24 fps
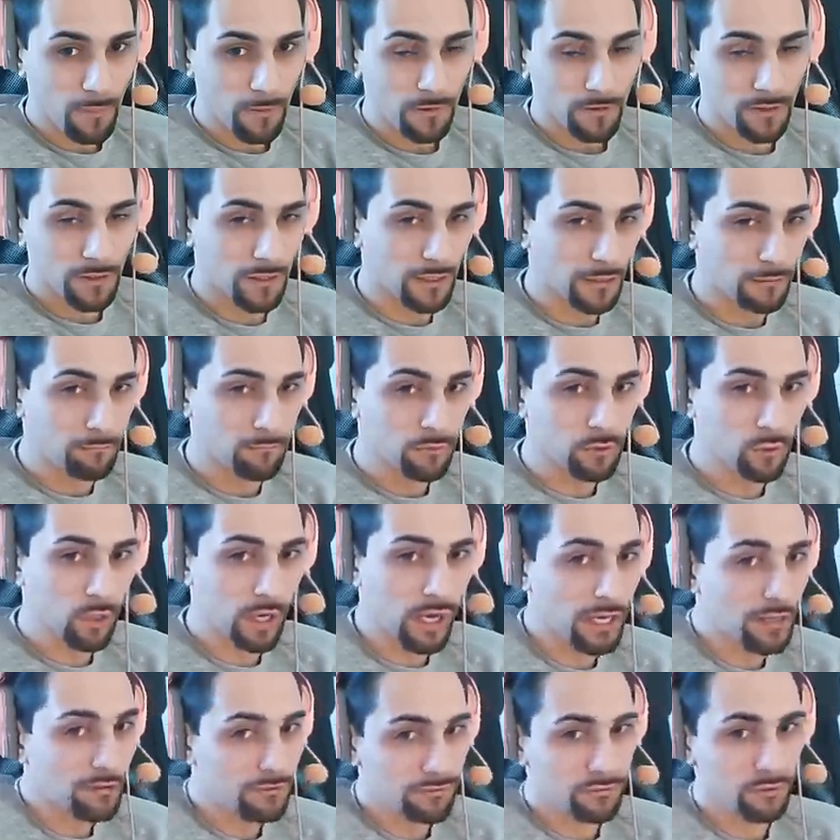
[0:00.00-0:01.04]
you
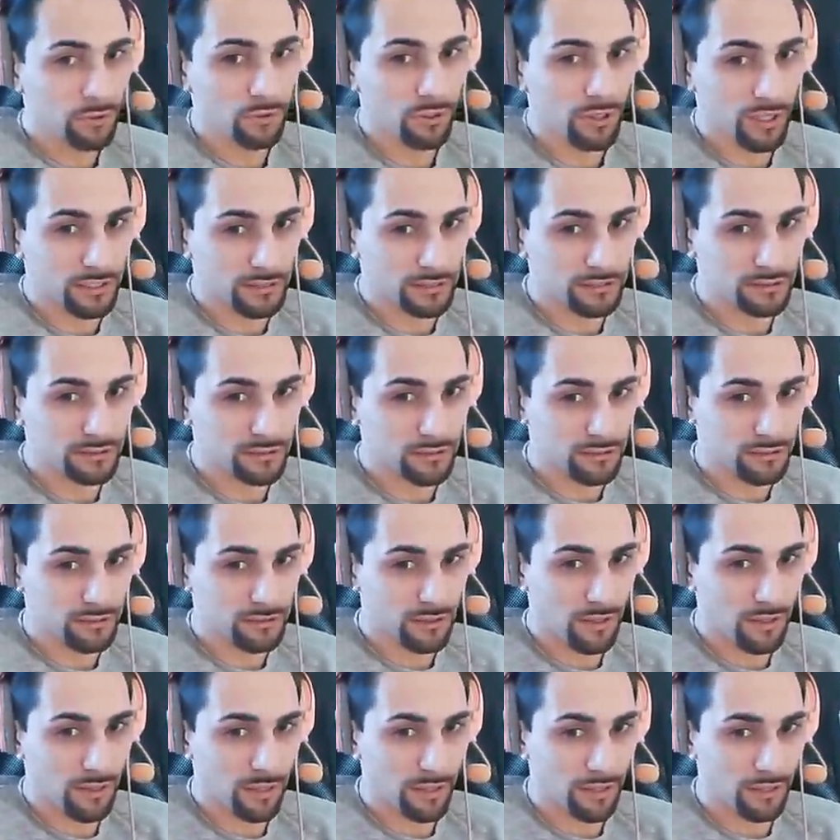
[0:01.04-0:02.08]
have not that
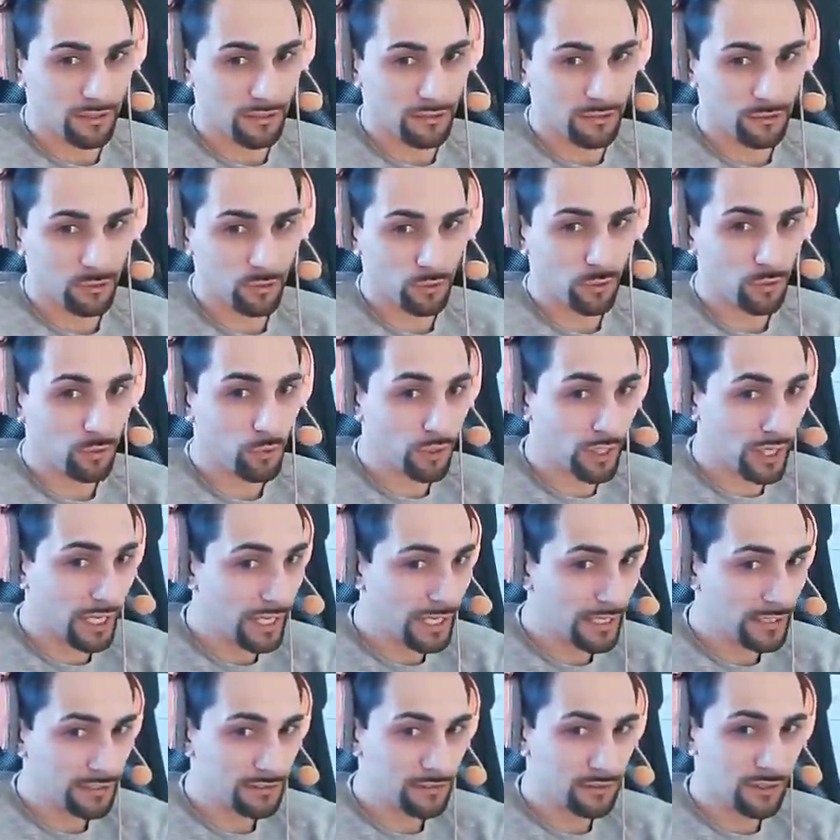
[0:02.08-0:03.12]
thing. You
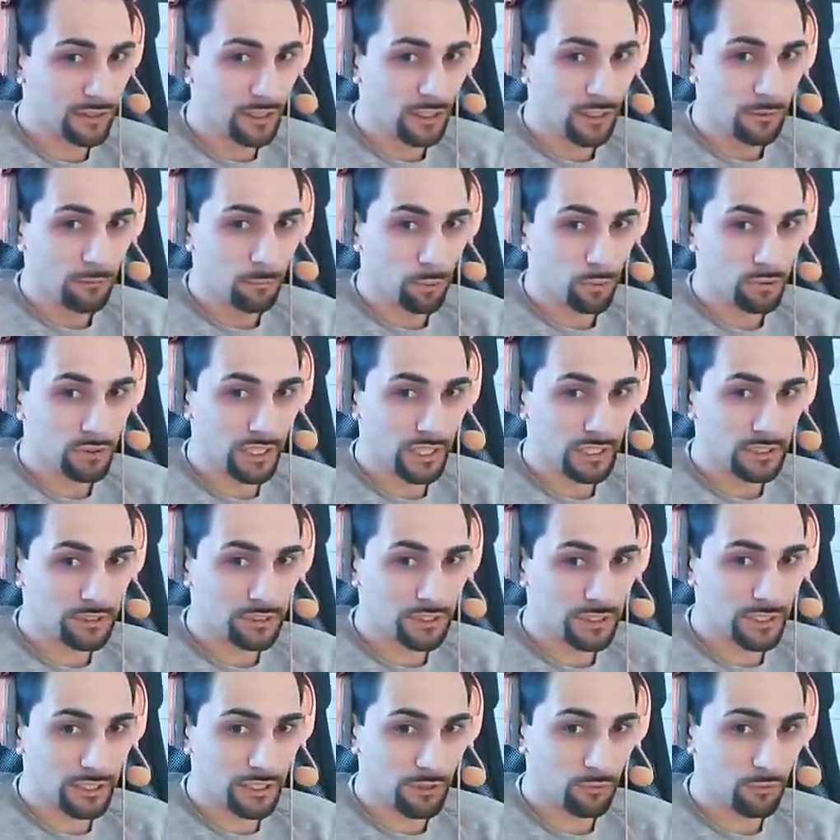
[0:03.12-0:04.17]
can
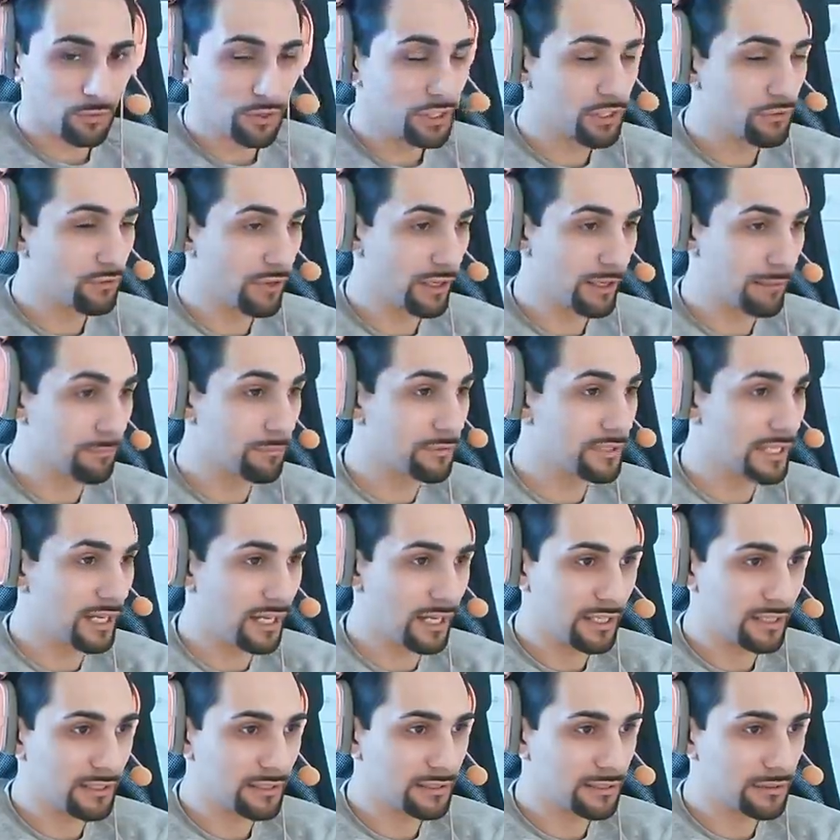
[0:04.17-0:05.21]
potentially re-grab the
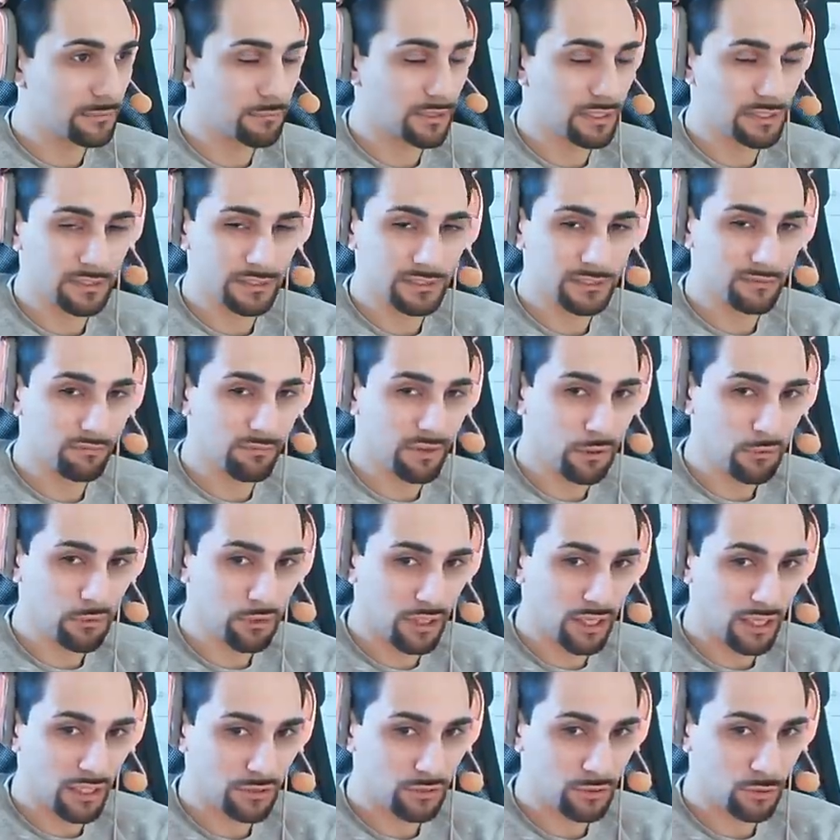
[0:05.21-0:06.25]
eye in, but it's very
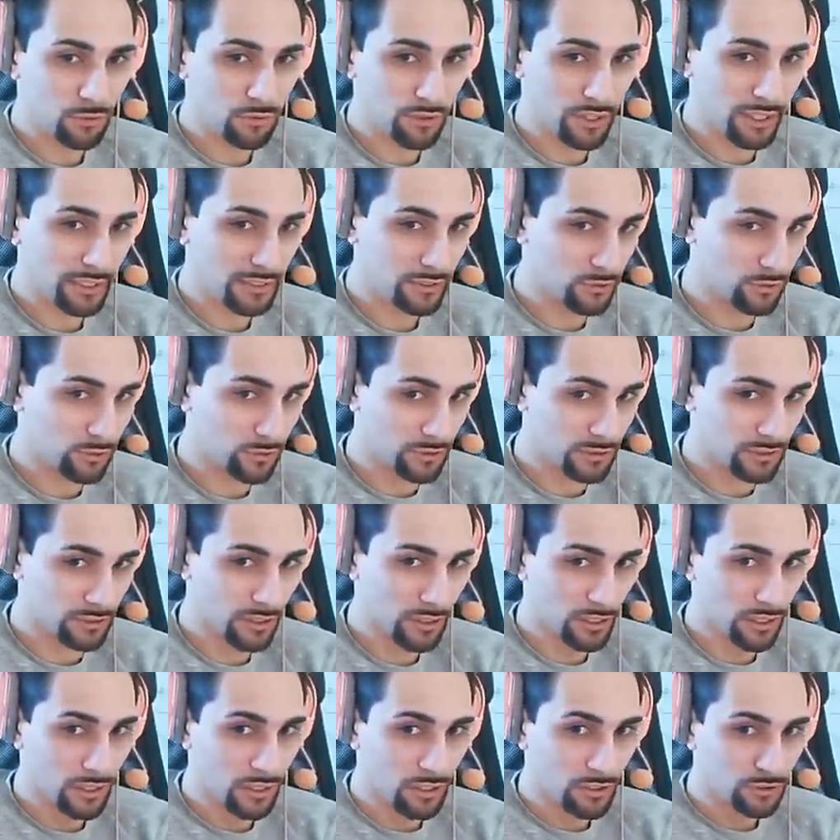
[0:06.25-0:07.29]
hard to react to it.
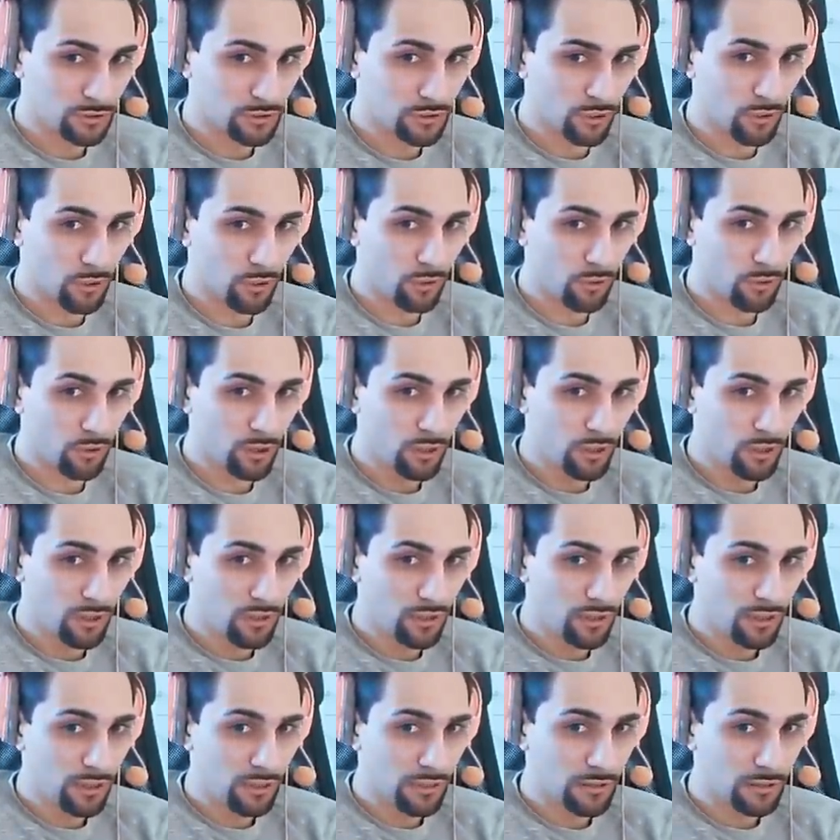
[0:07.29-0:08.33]
So
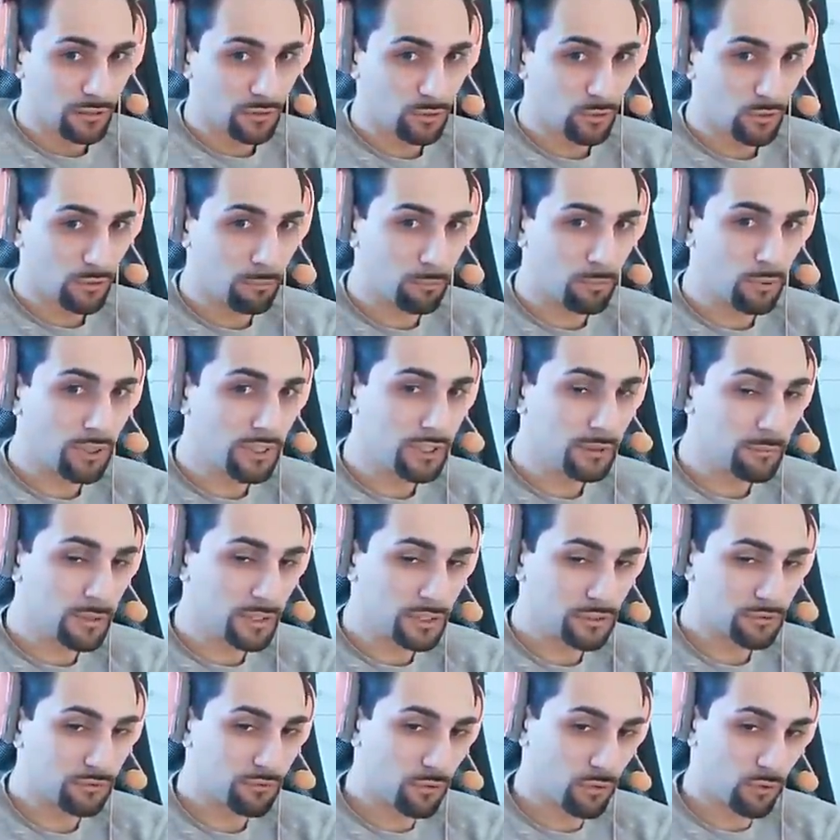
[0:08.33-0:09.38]
you're pretty
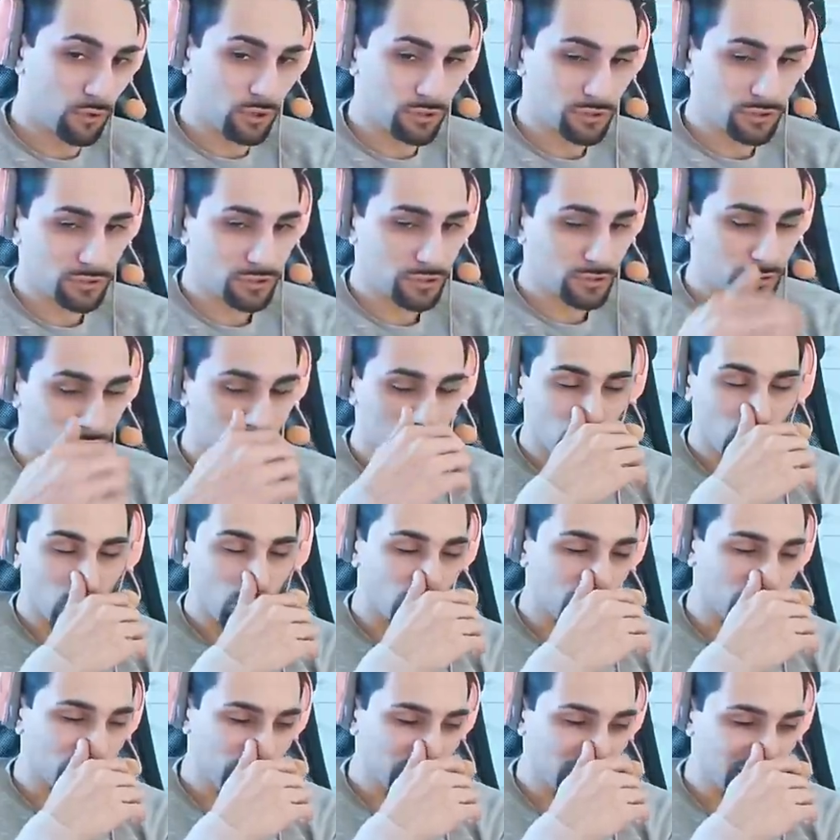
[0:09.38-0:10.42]
much forced to
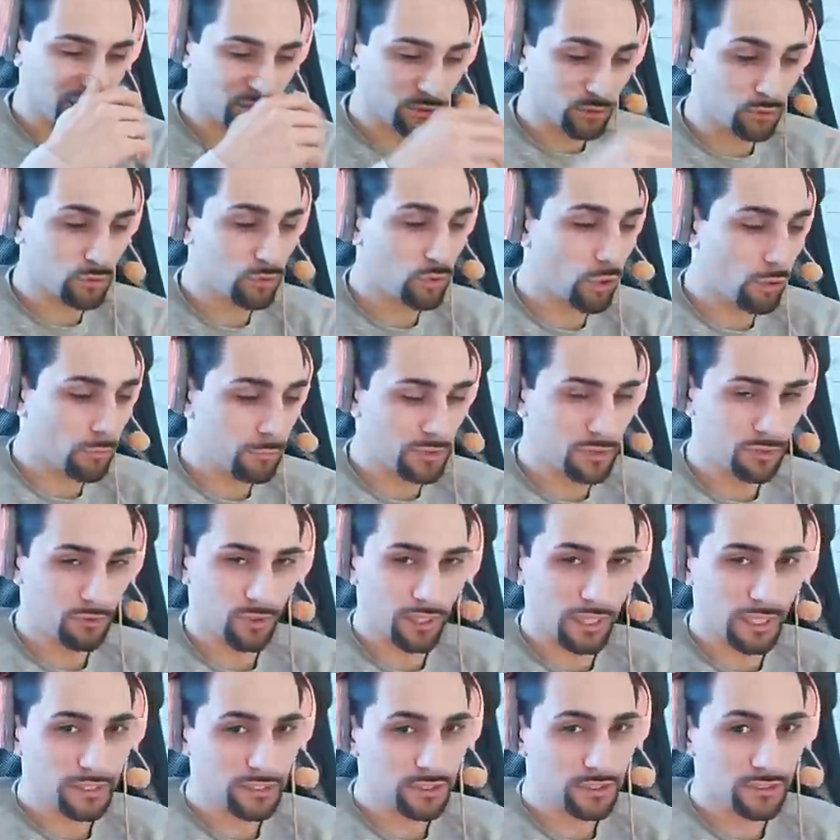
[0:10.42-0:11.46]
continue normal
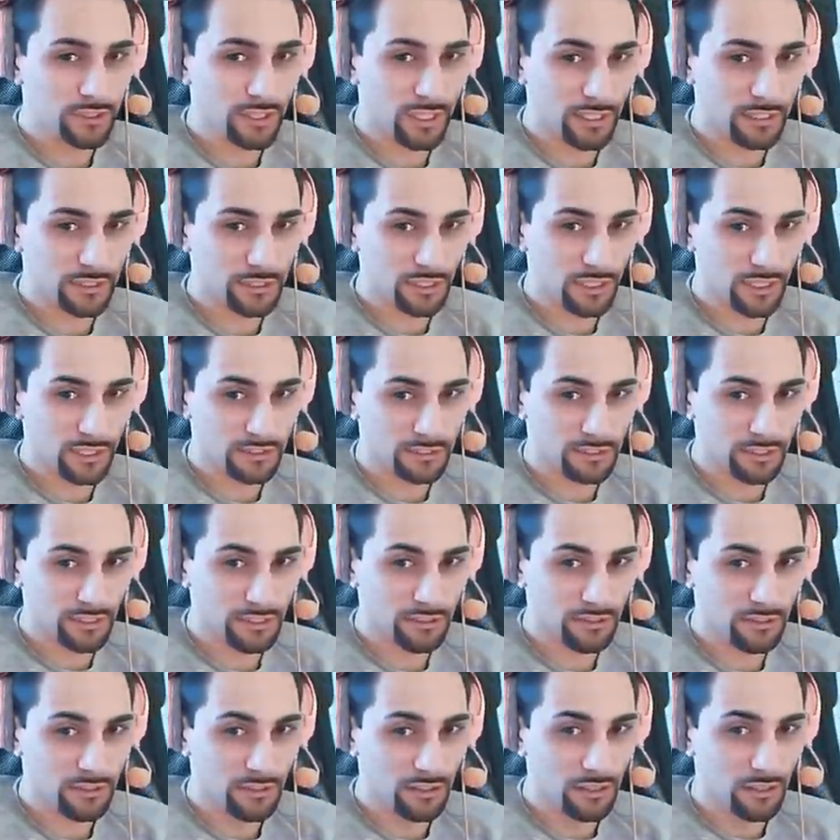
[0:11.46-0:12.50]
reaction tech chasing
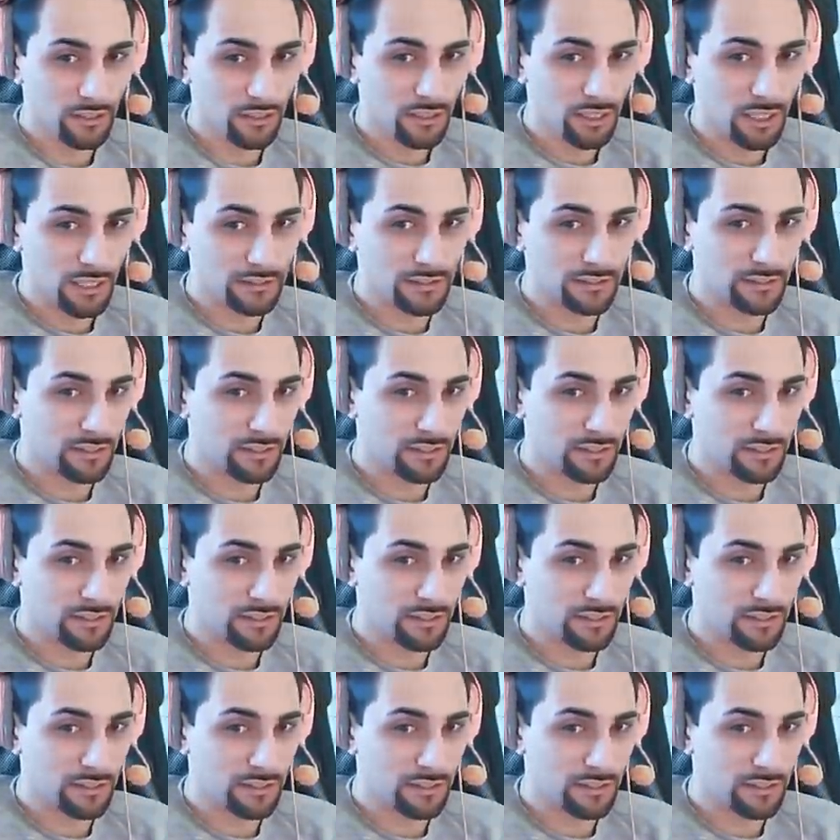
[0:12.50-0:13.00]
at